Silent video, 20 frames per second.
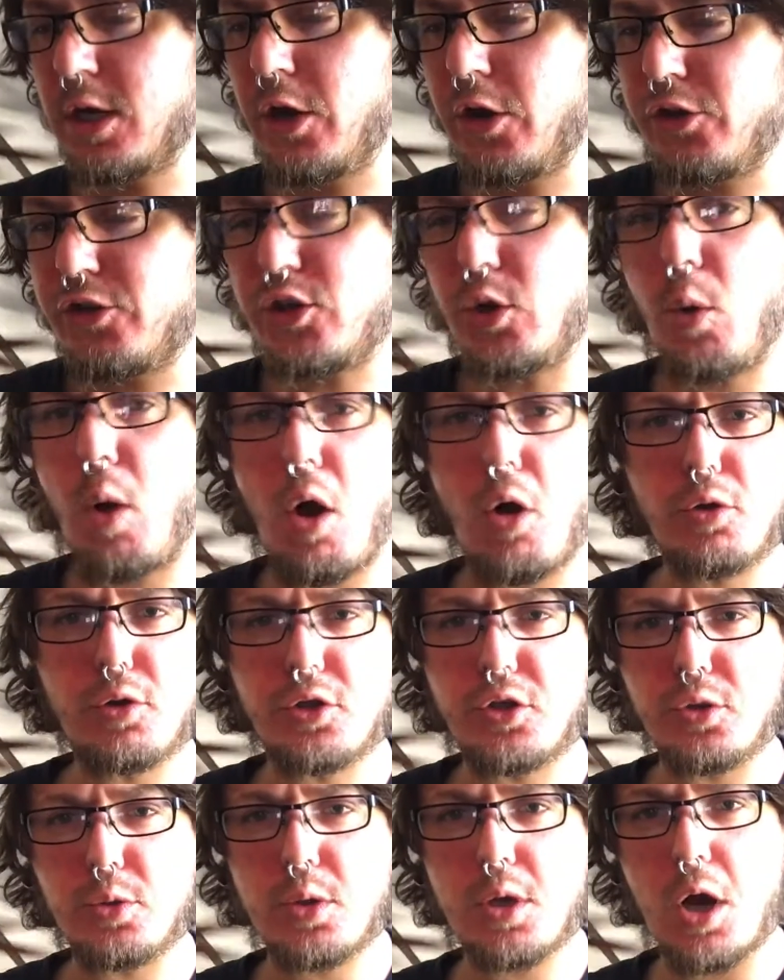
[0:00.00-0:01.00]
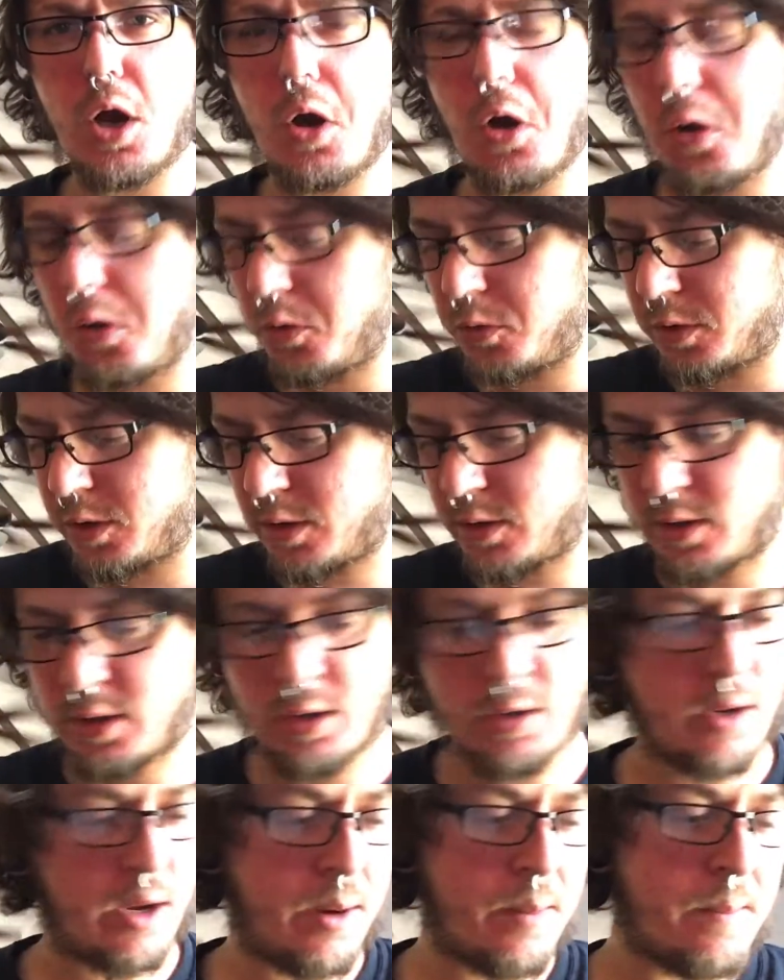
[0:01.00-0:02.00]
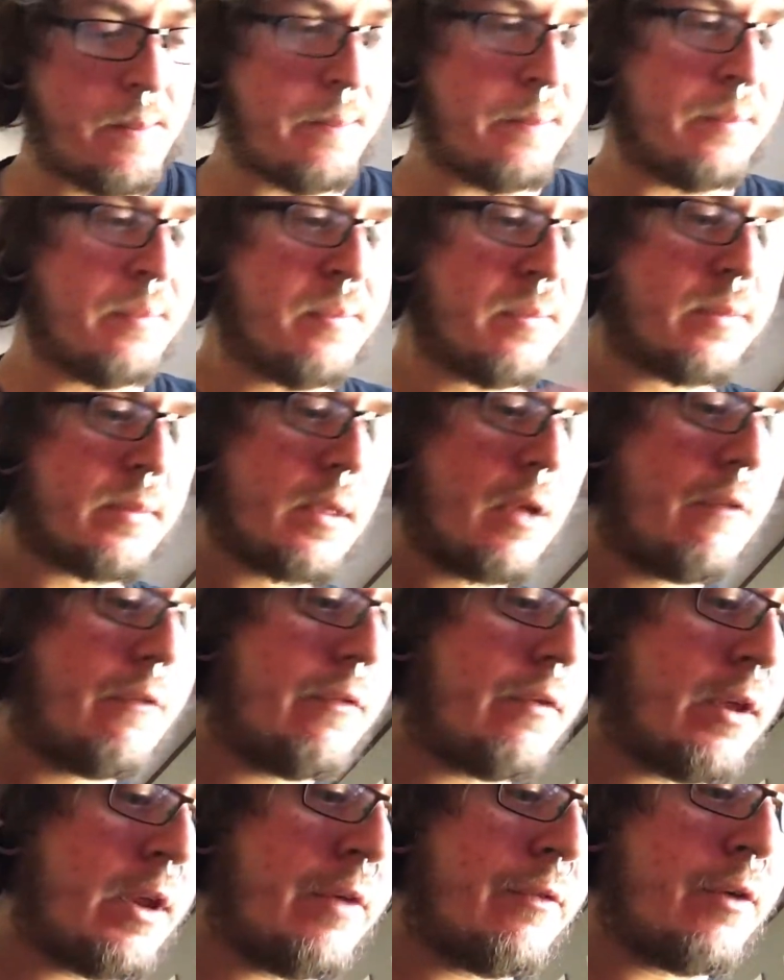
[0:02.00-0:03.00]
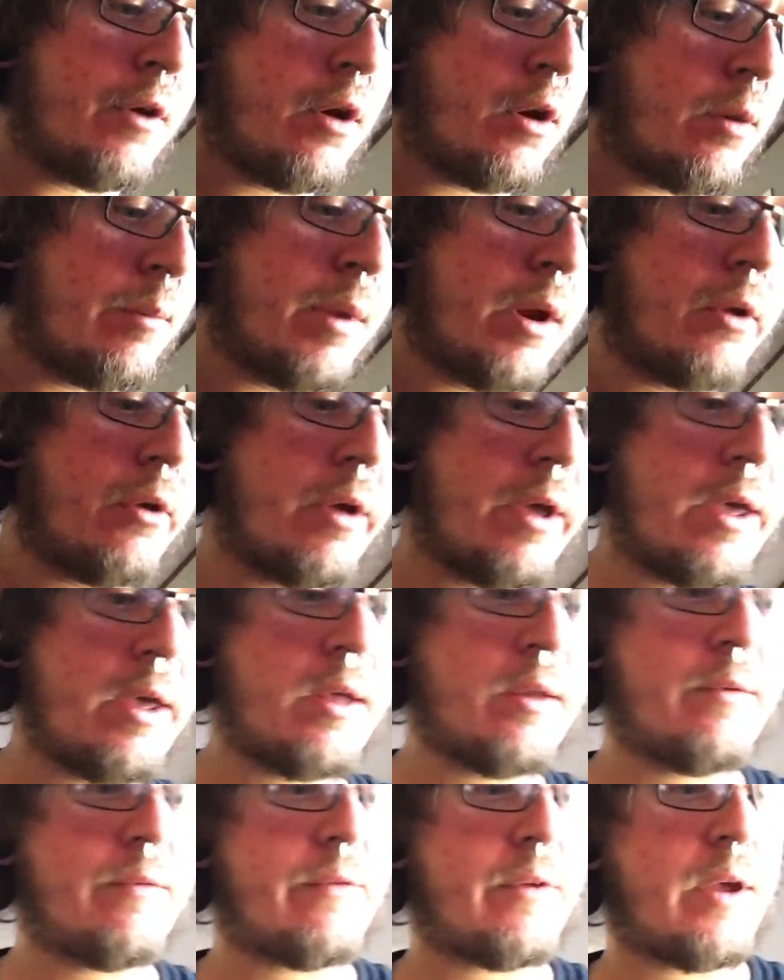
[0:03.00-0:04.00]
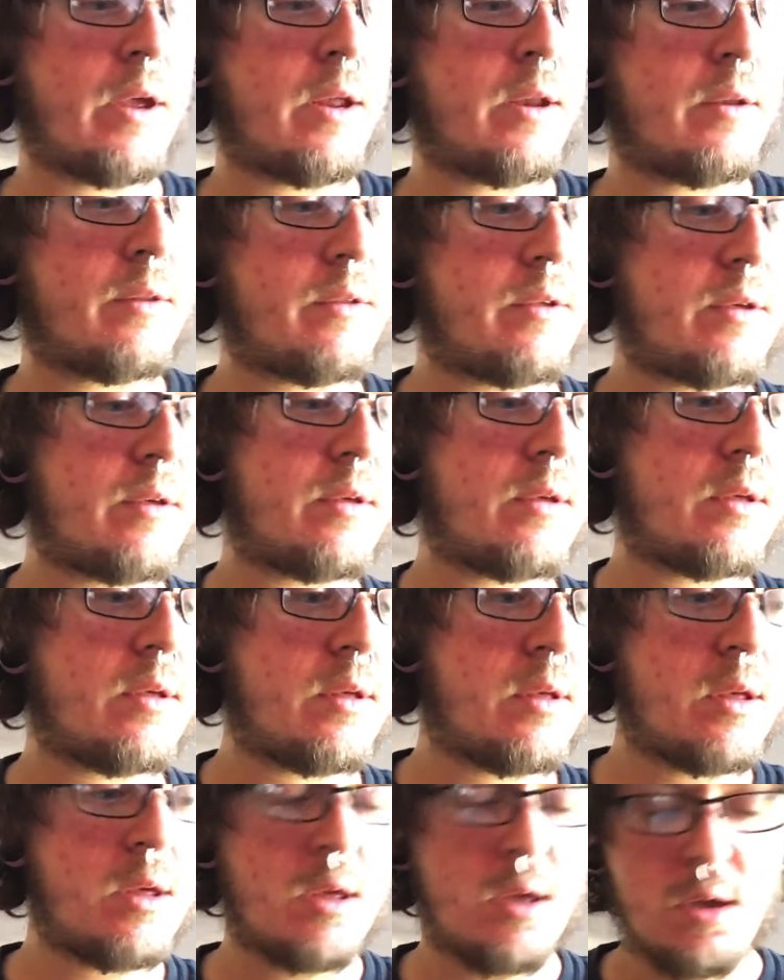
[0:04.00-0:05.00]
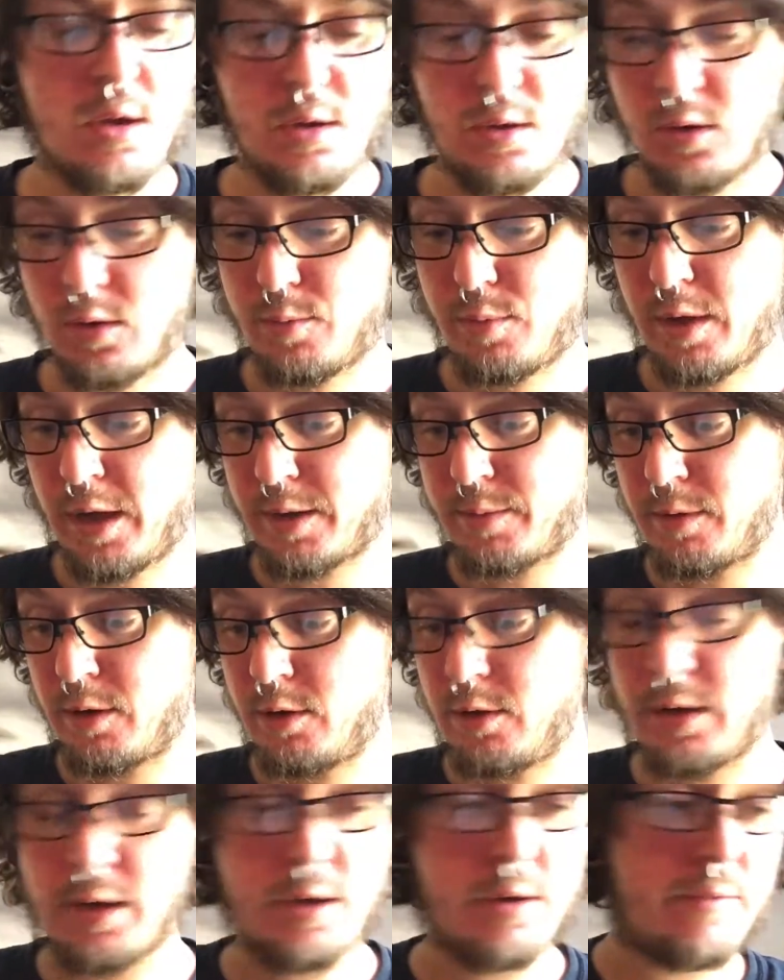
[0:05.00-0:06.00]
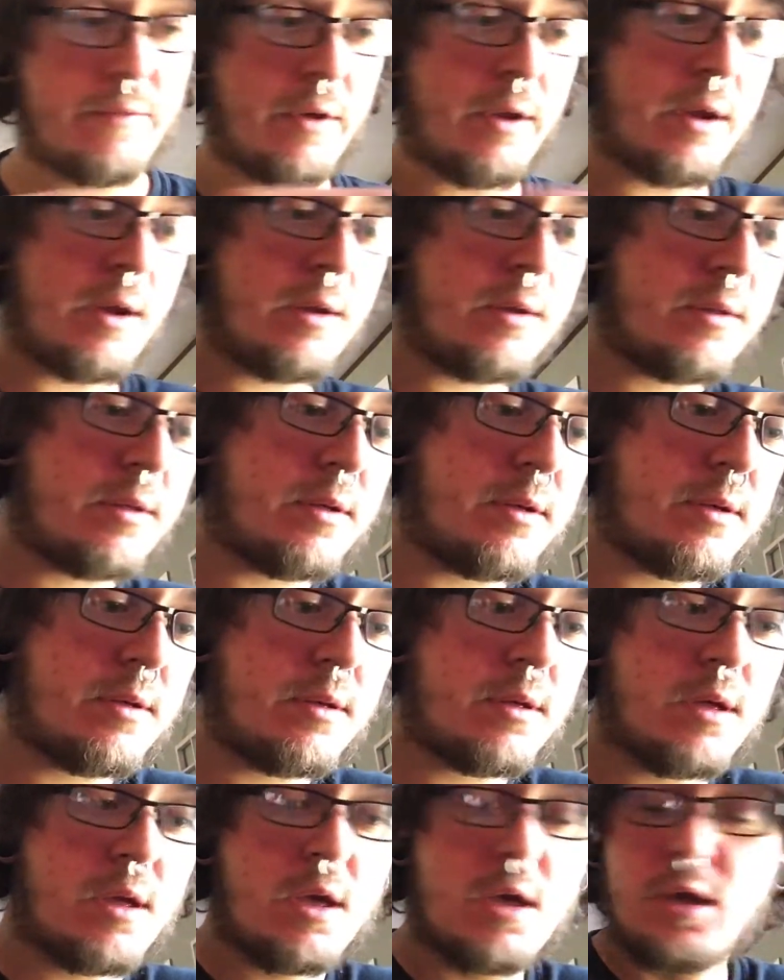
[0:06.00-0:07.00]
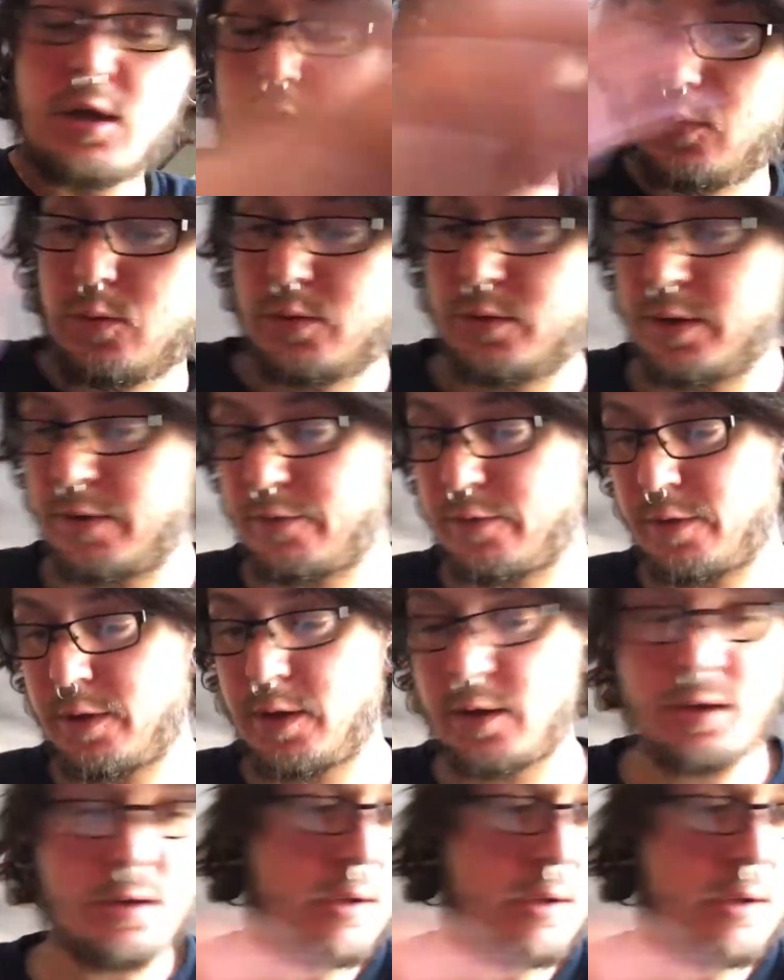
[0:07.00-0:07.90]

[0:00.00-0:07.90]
Too old, too cold. Okay. If any of y'all are metalhead fans, or black metalhead fans, you will definitely